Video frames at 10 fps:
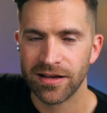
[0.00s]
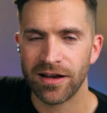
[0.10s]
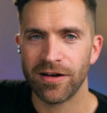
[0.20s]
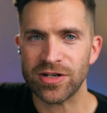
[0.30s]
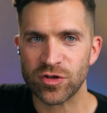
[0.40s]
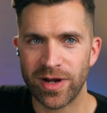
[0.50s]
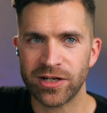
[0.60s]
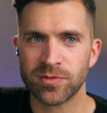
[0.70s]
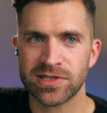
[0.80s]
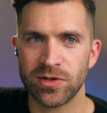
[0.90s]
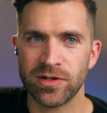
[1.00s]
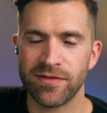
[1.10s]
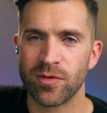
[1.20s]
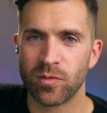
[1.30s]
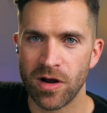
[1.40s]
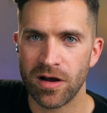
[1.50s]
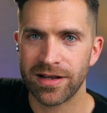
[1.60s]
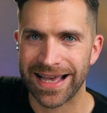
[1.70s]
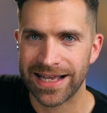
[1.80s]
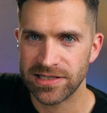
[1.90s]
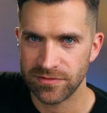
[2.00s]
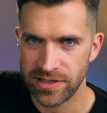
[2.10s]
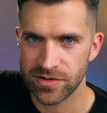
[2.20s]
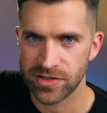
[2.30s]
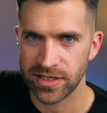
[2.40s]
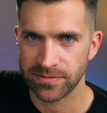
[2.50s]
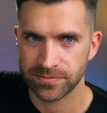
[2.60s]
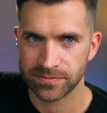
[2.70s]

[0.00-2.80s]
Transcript: are a direct result of the wrong kinds of leadership.